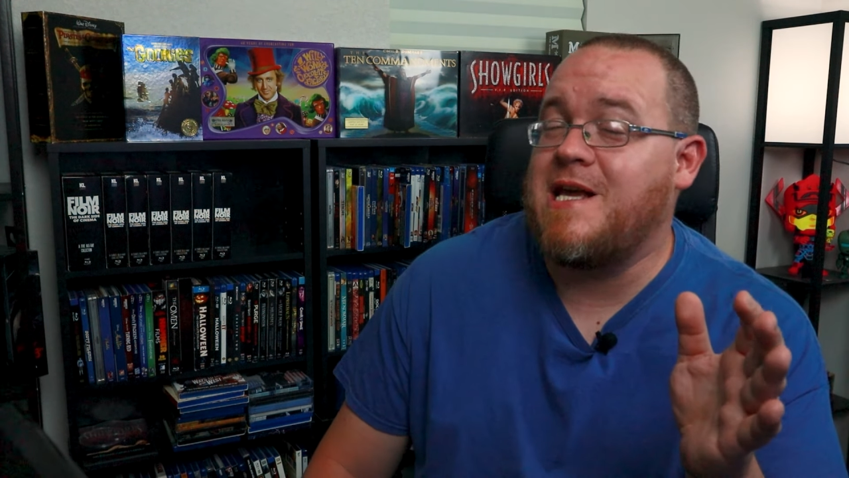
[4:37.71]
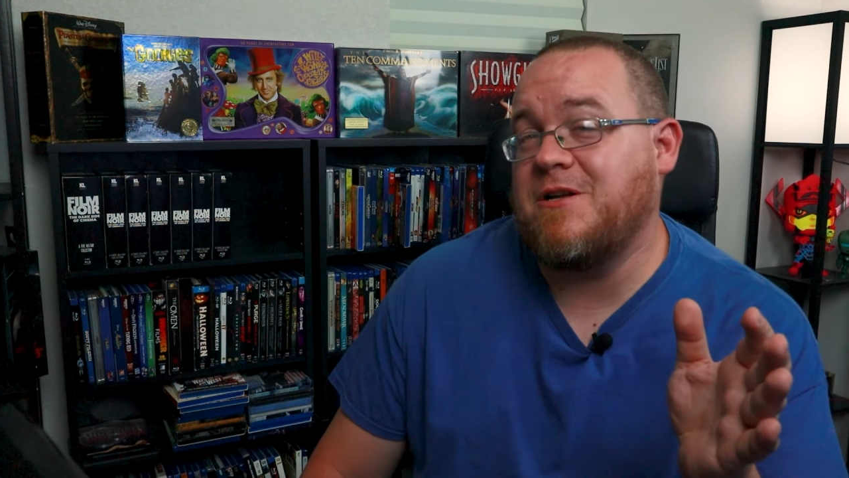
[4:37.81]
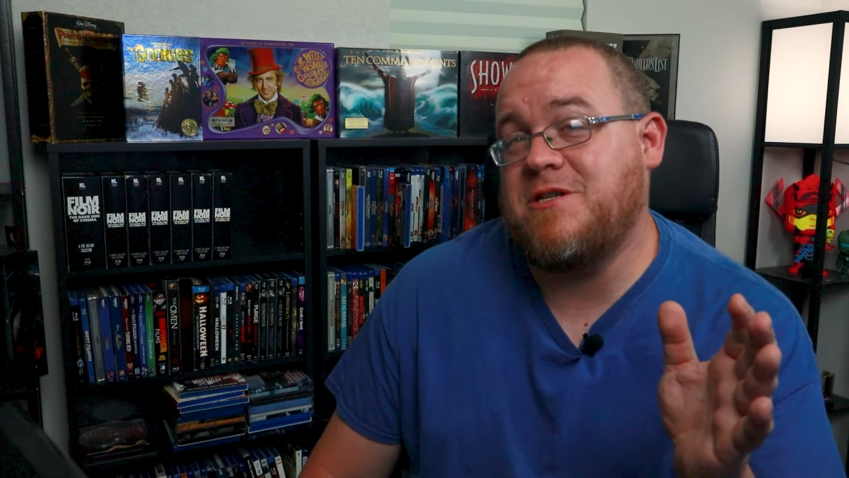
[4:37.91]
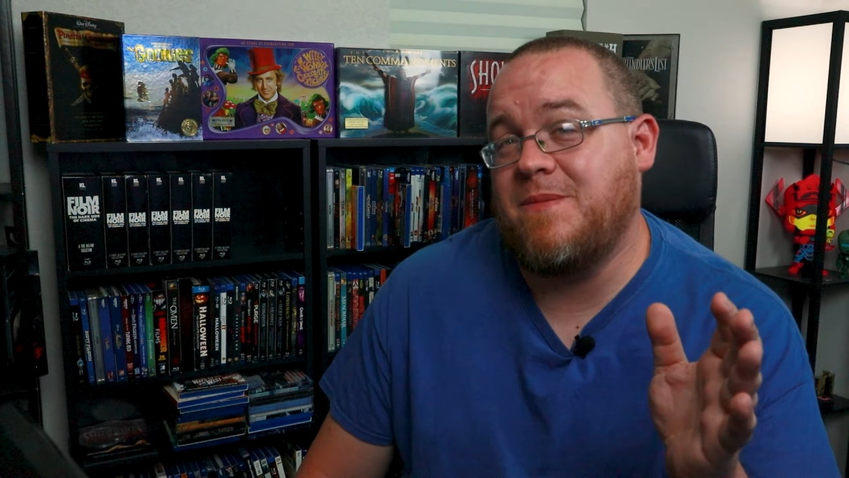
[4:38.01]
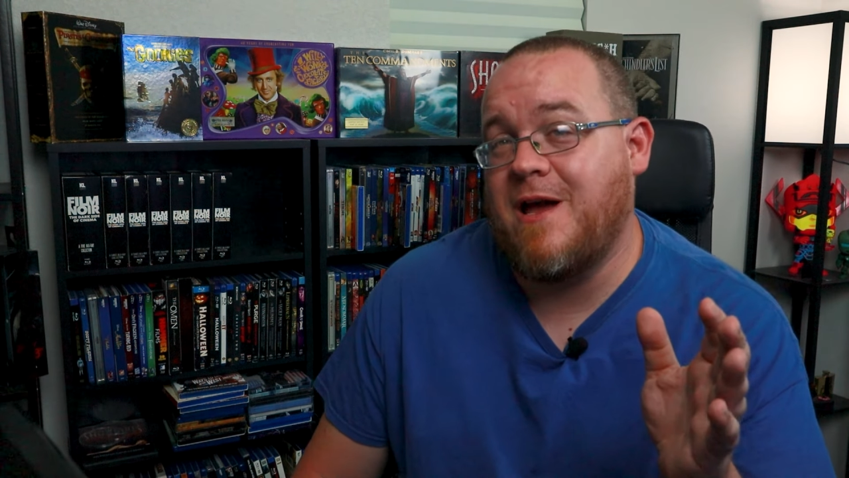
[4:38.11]

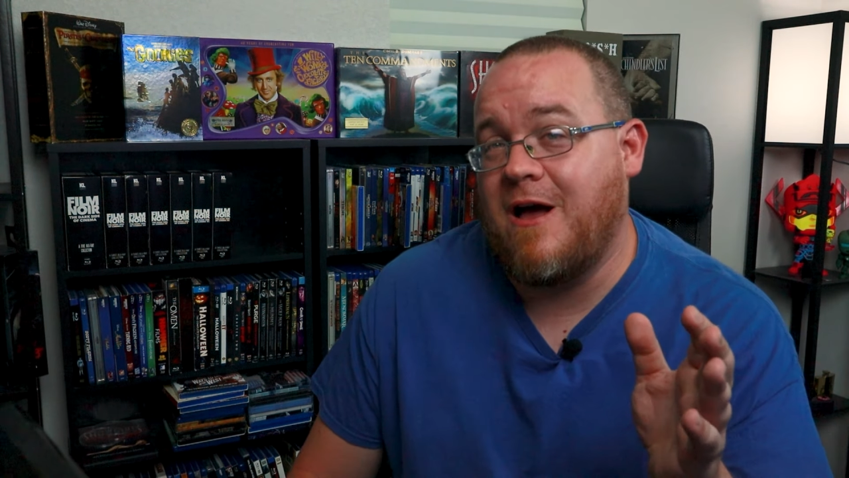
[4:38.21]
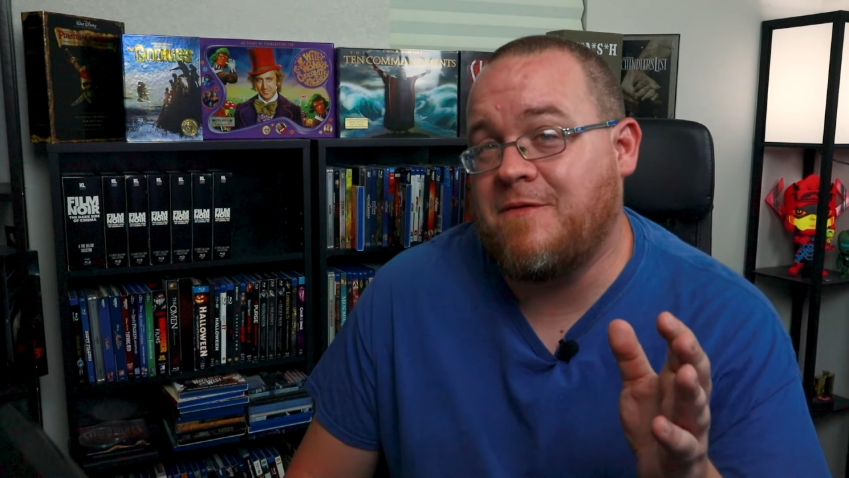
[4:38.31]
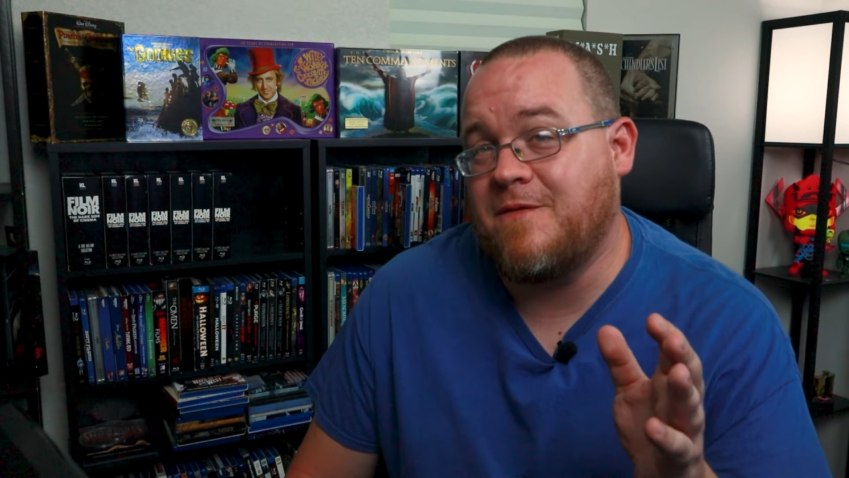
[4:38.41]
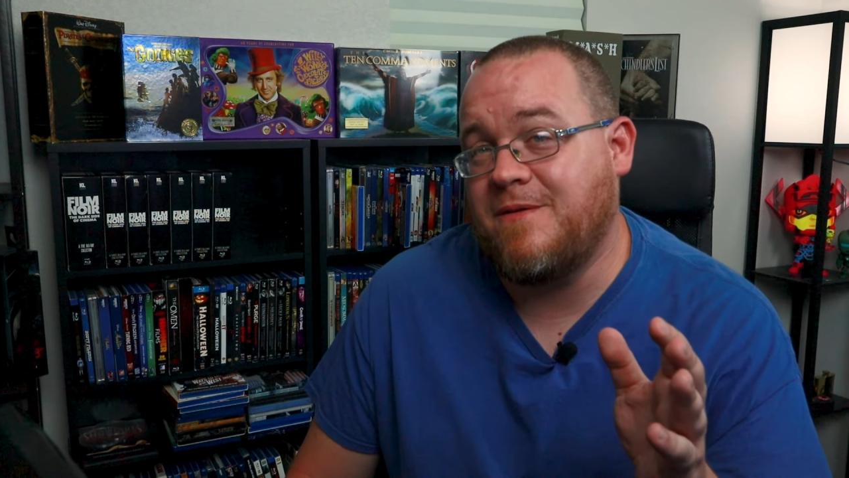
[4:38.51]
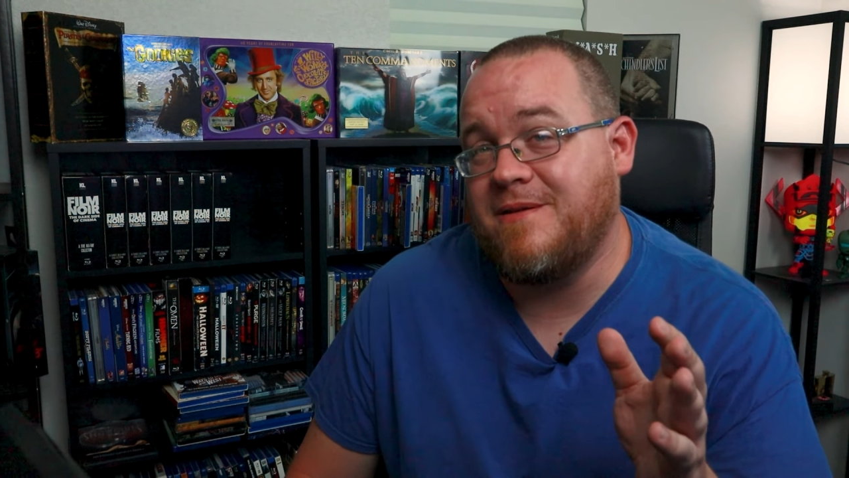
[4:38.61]
how Jimmy
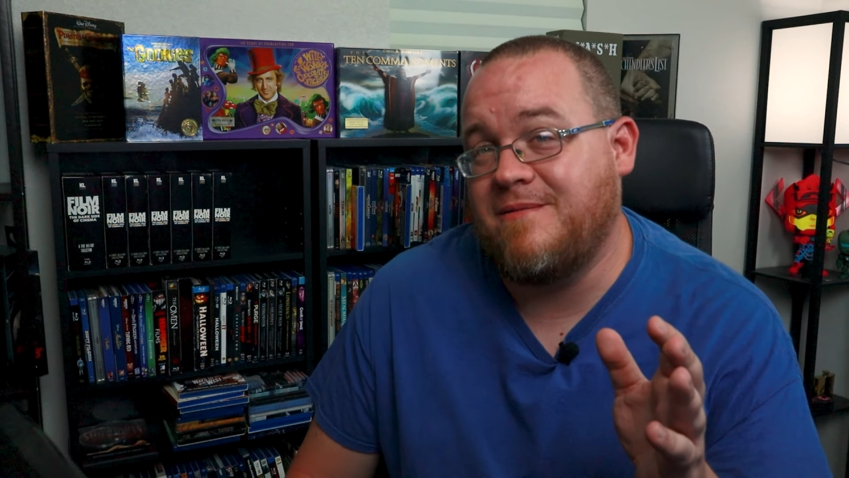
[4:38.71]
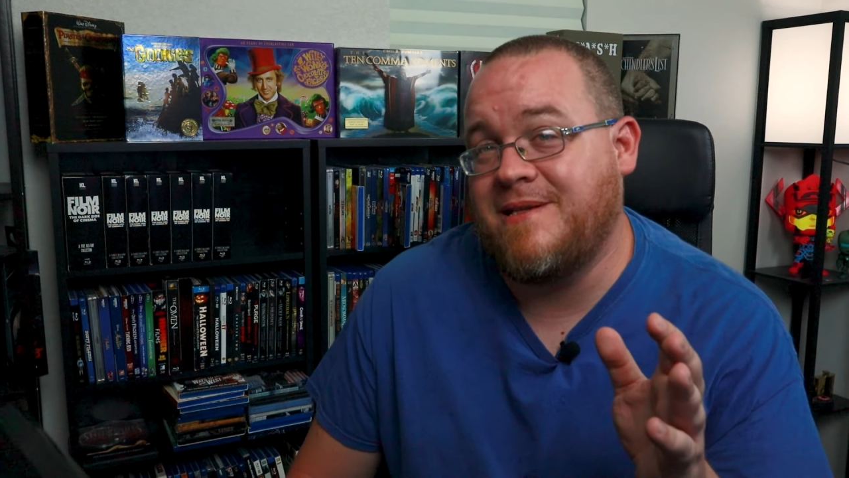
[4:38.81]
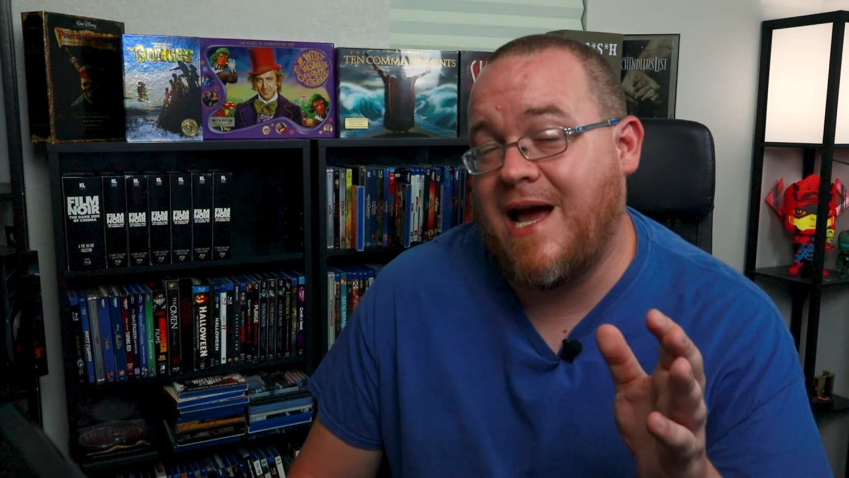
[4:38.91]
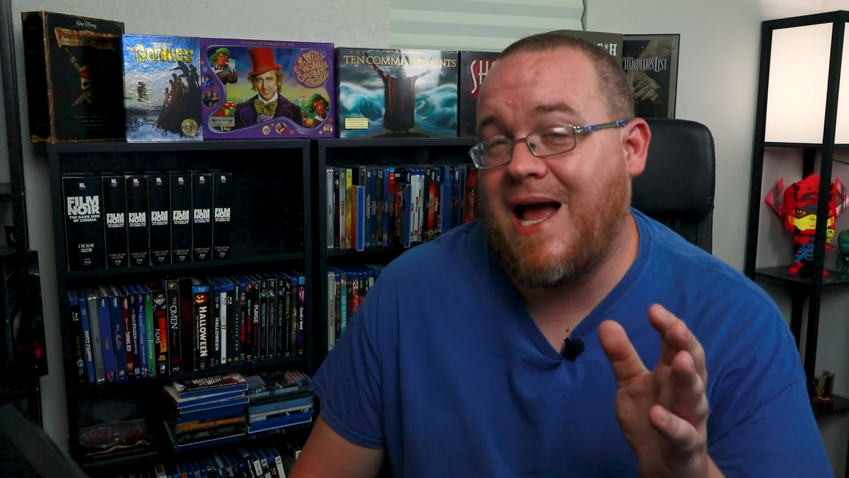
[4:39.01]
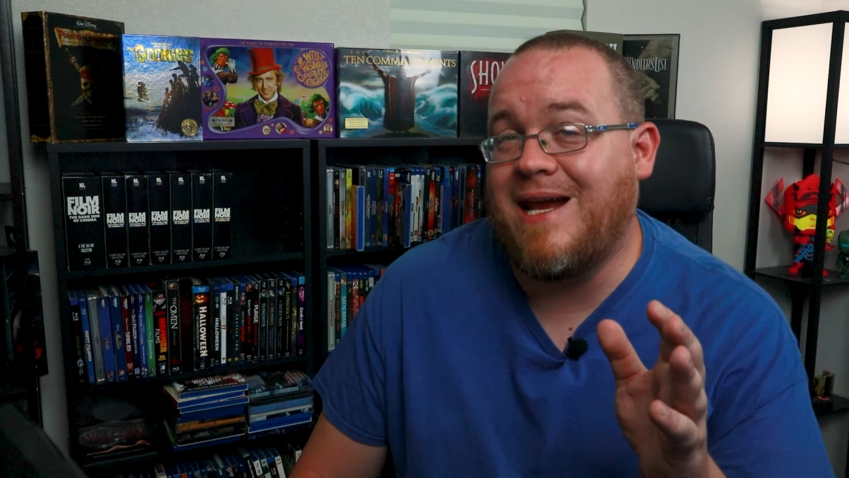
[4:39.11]
Hoffa
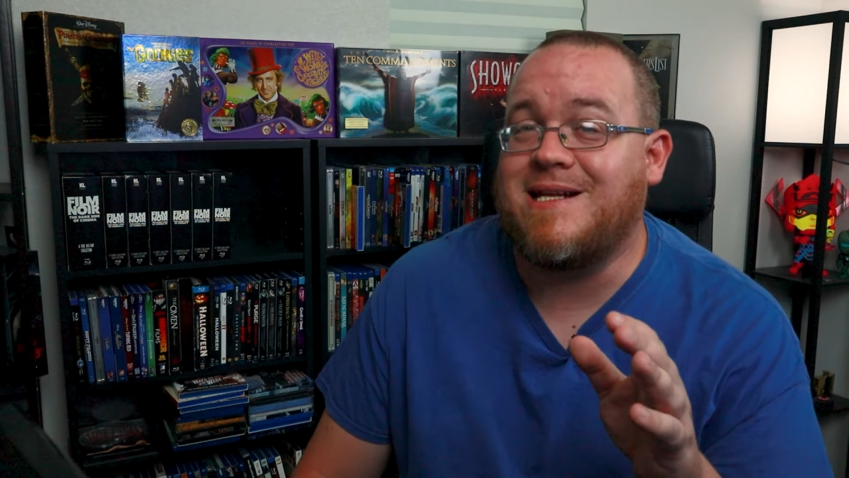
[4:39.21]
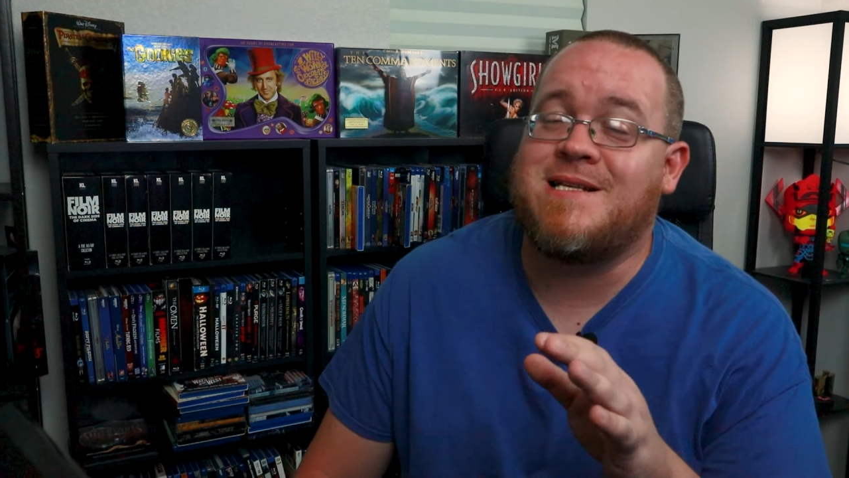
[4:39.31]
died